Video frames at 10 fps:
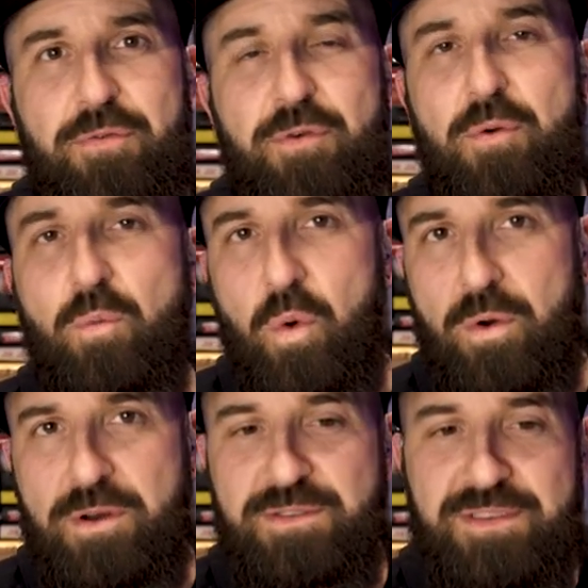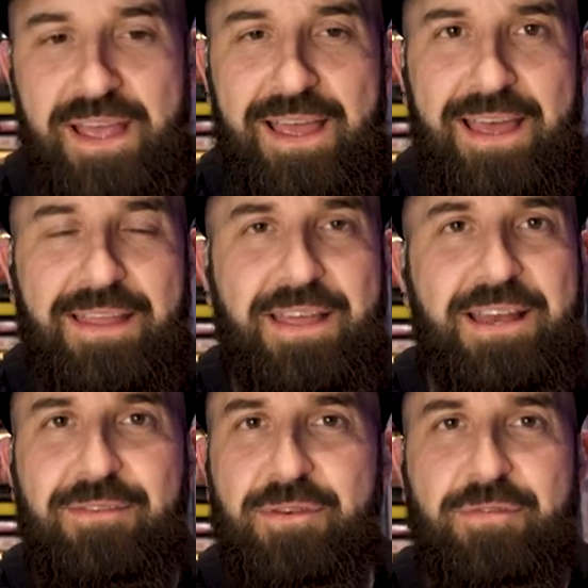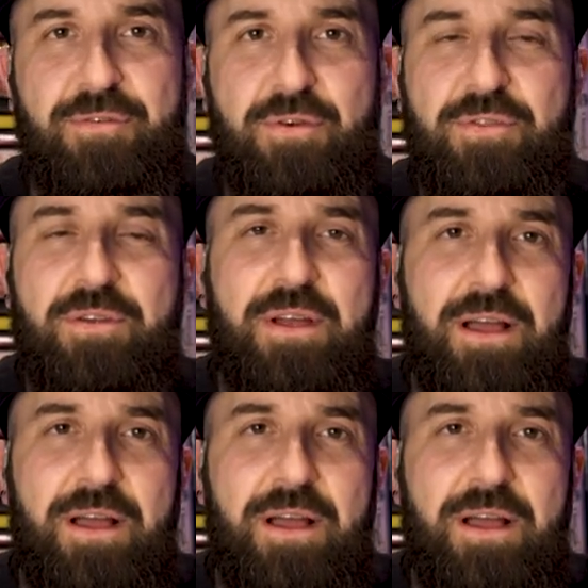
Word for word: for awards. And then even further,